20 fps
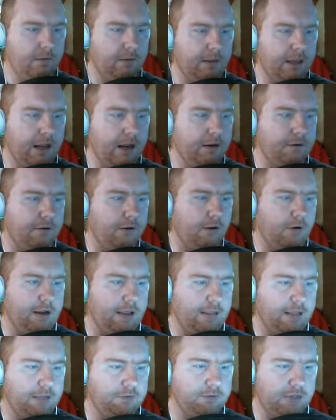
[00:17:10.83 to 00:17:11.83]
There,
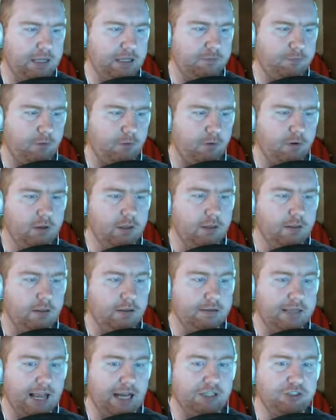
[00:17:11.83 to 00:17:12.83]
okay, that's what that's for.
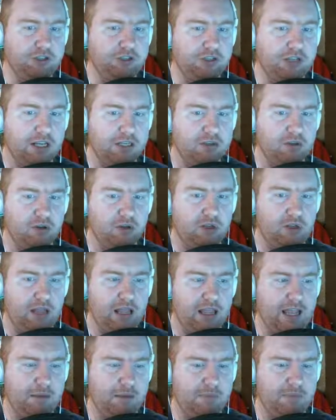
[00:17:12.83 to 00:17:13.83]
This actually does look a
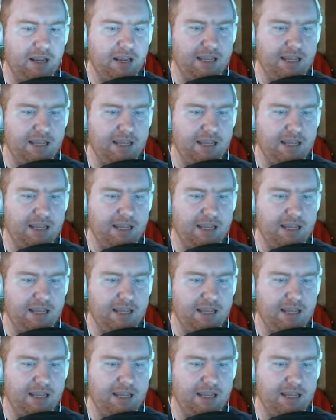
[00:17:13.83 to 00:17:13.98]
lot like my